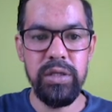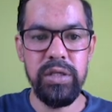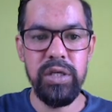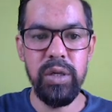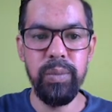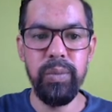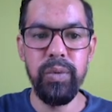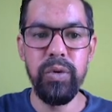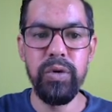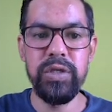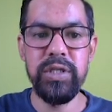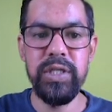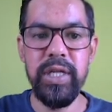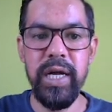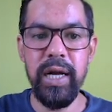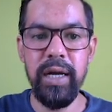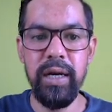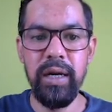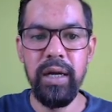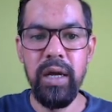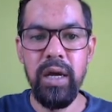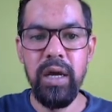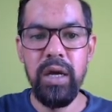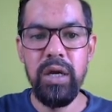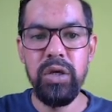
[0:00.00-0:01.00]
Suppose
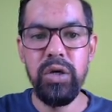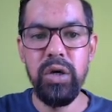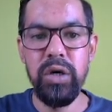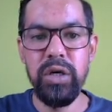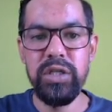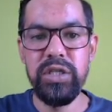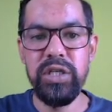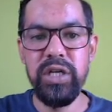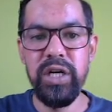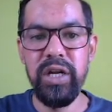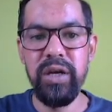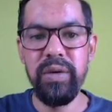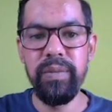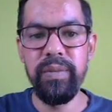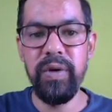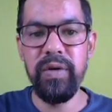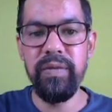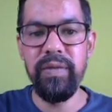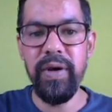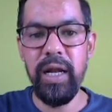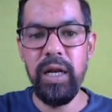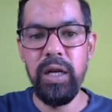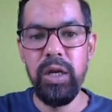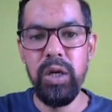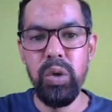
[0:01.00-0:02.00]
that your GDP
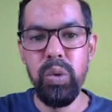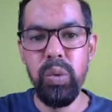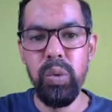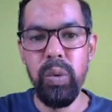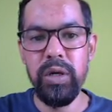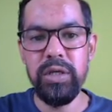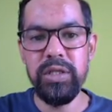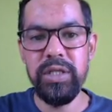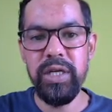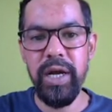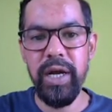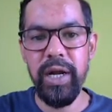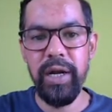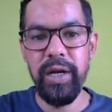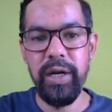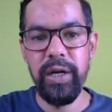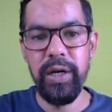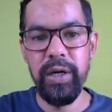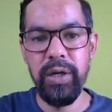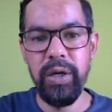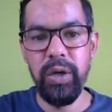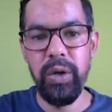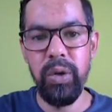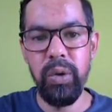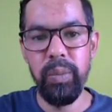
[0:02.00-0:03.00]
value was
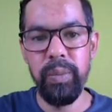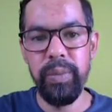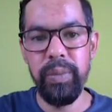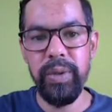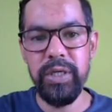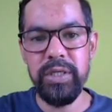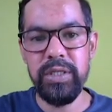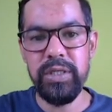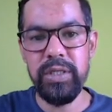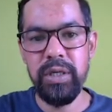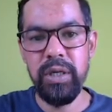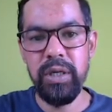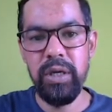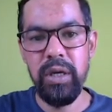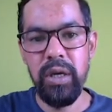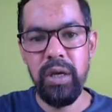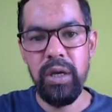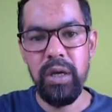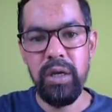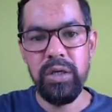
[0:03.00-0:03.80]
100 crore rupees.